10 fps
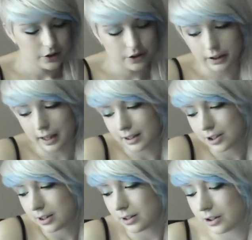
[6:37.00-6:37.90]
So
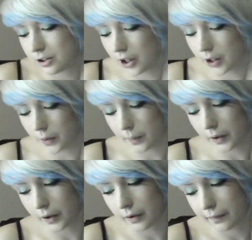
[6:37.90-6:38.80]
that's just to show you a
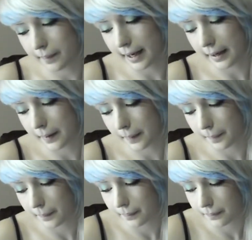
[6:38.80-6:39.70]
lot of my
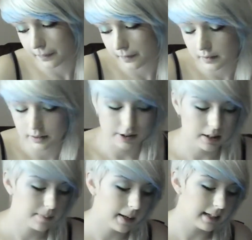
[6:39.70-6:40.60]

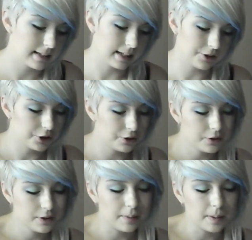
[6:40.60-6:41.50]
just my
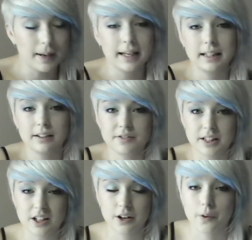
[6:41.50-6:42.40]
essentials. I'll be making a
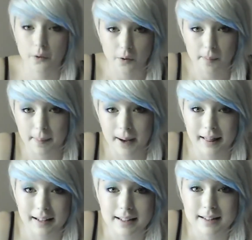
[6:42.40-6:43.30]
video on all my
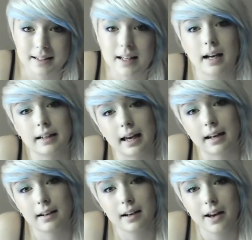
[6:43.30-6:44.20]
palettes
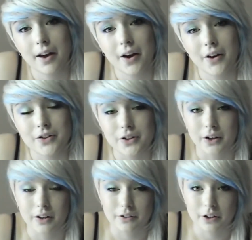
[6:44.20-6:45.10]
again, so
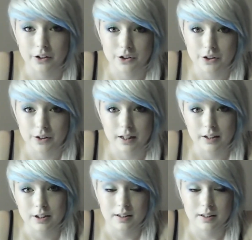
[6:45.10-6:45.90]
if you're interested,